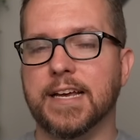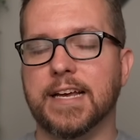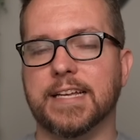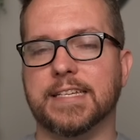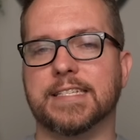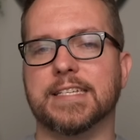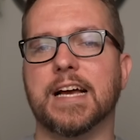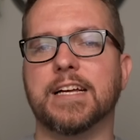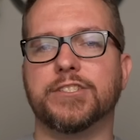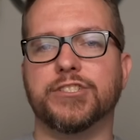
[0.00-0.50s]

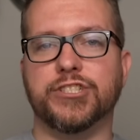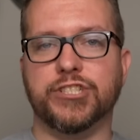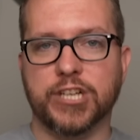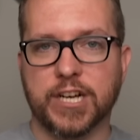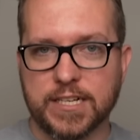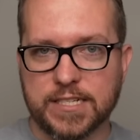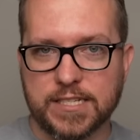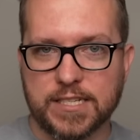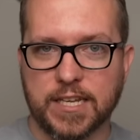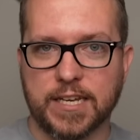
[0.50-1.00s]
It's not
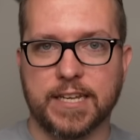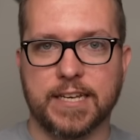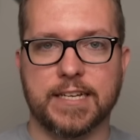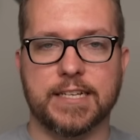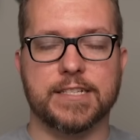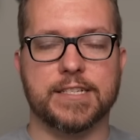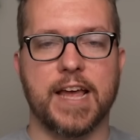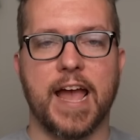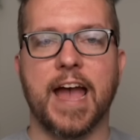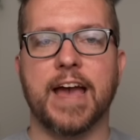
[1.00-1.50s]
just that
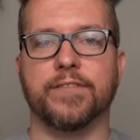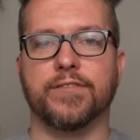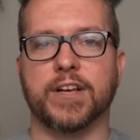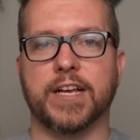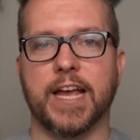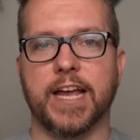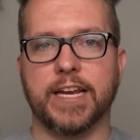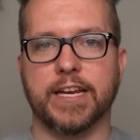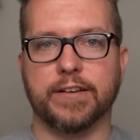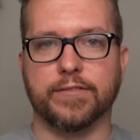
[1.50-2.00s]
he's
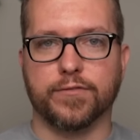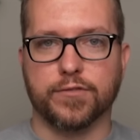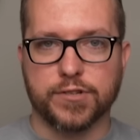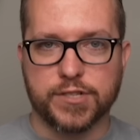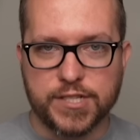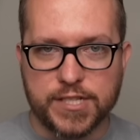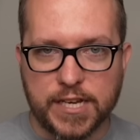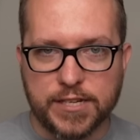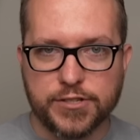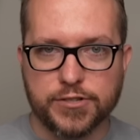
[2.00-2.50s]
advocating for
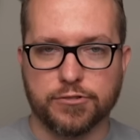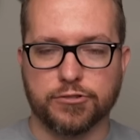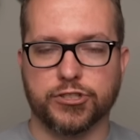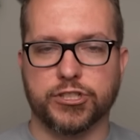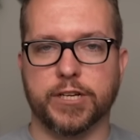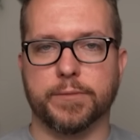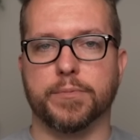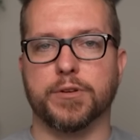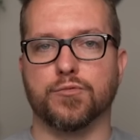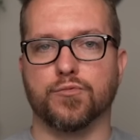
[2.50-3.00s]

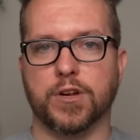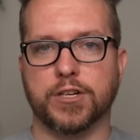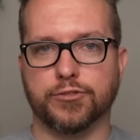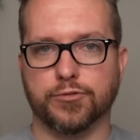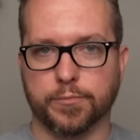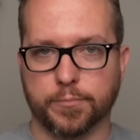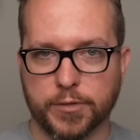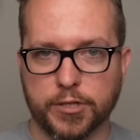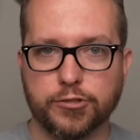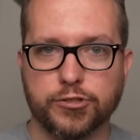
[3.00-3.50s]
censorship and
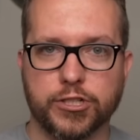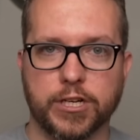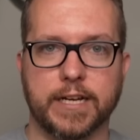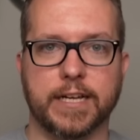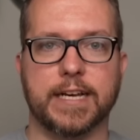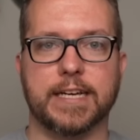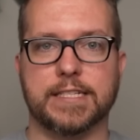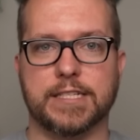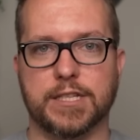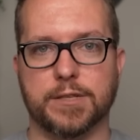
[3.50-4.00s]
retribution
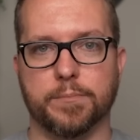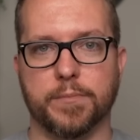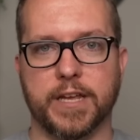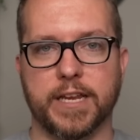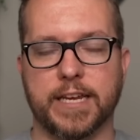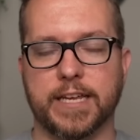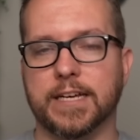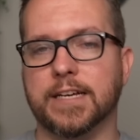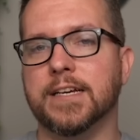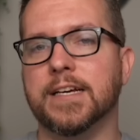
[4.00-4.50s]
against the
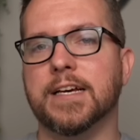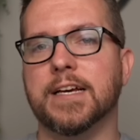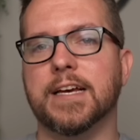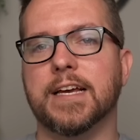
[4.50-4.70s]
media.